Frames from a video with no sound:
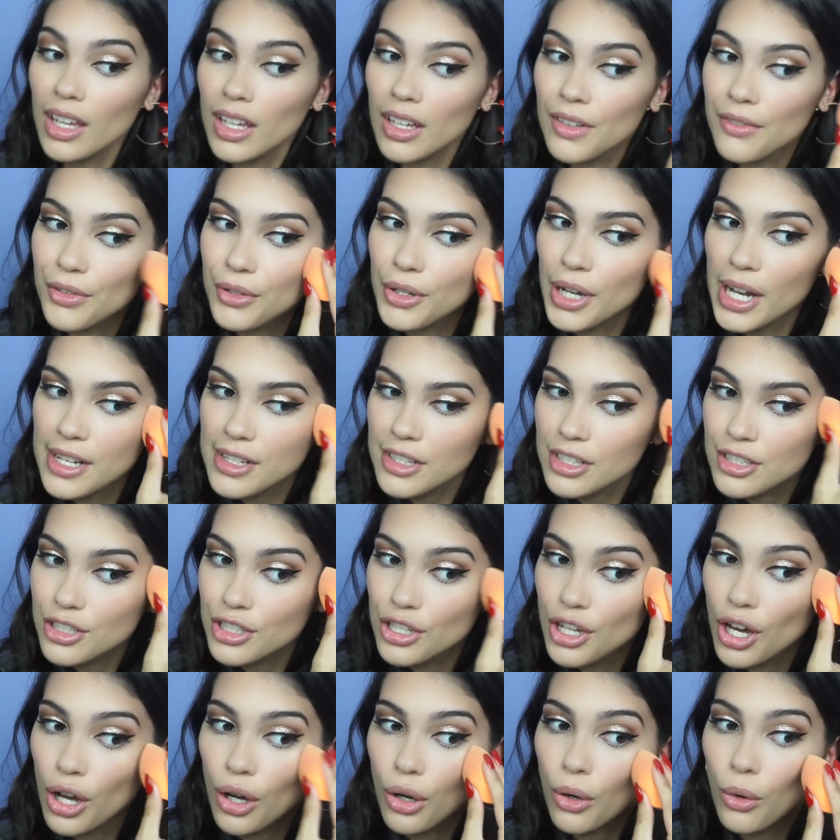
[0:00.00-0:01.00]
If you guys
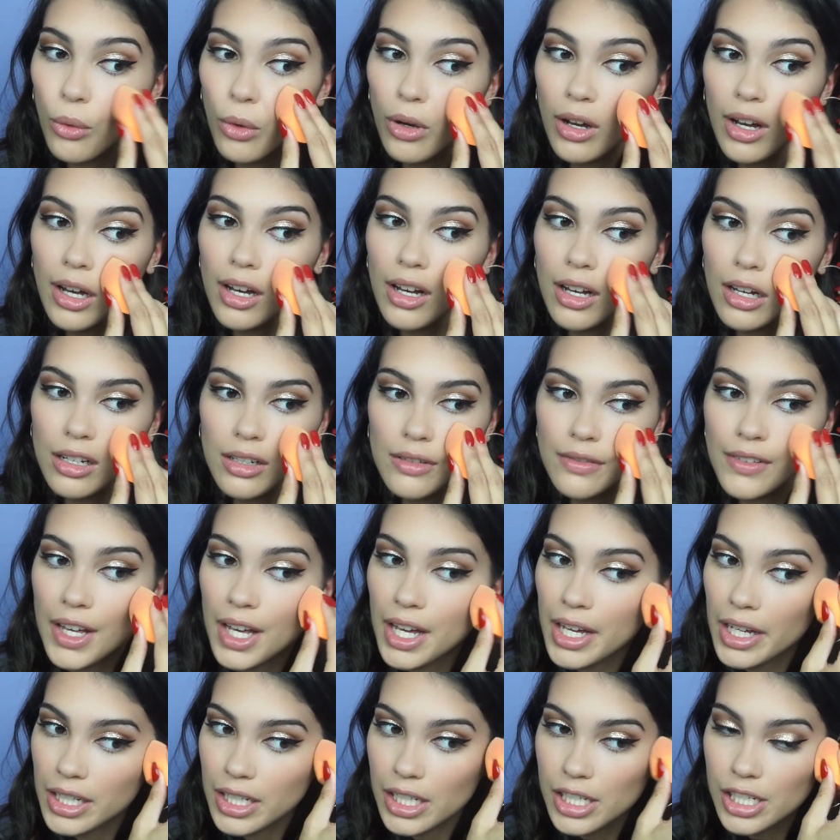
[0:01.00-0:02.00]
know of
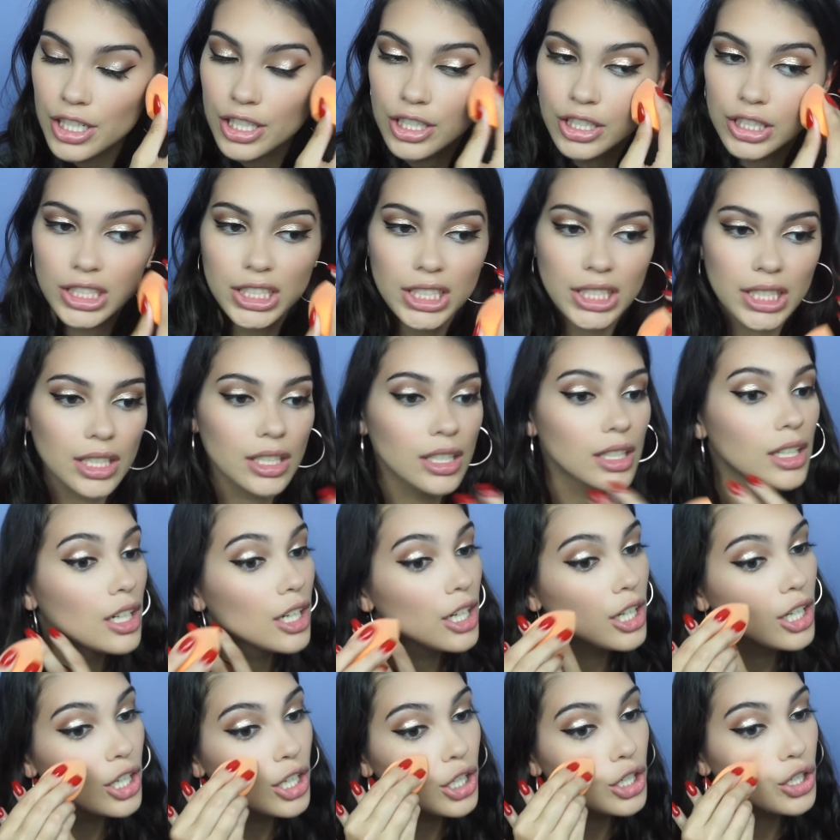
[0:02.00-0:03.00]
any good
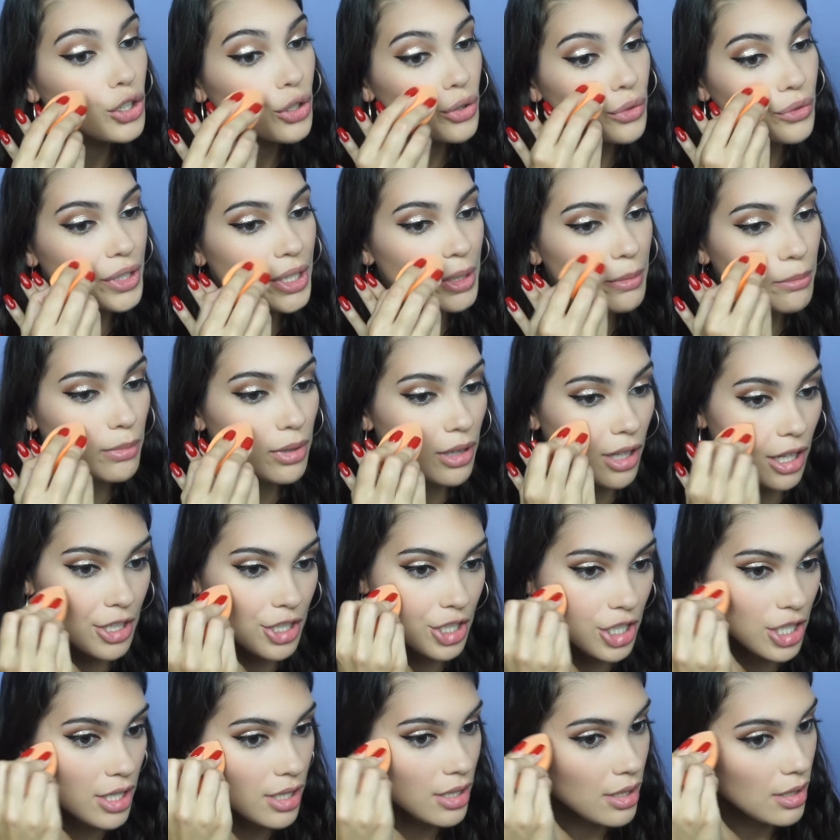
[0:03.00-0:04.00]
cream
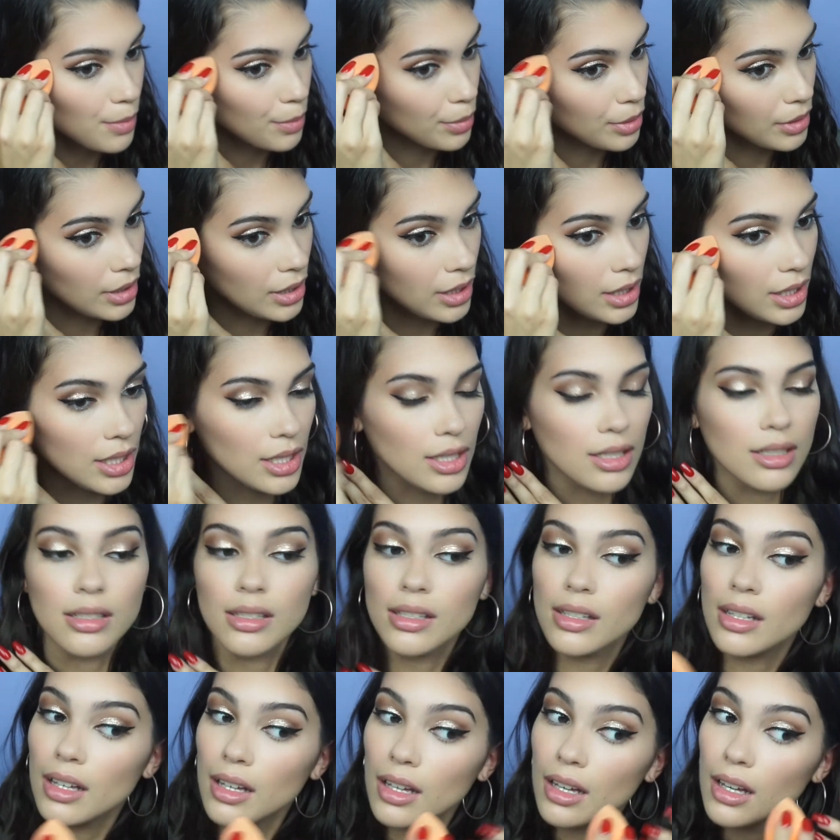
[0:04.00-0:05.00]
blushes, please